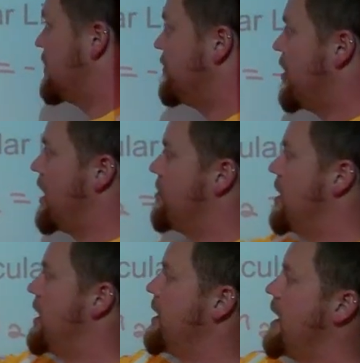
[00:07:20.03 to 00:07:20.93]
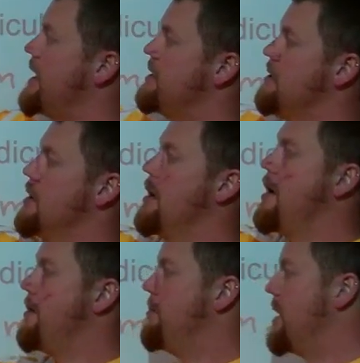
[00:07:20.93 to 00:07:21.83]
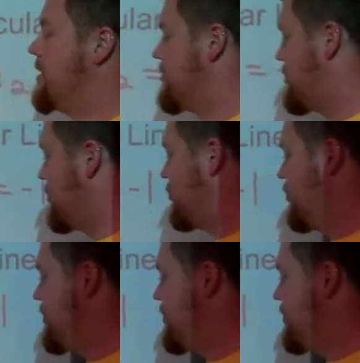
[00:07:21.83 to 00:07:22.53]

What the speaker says: divided by 8 minus 2.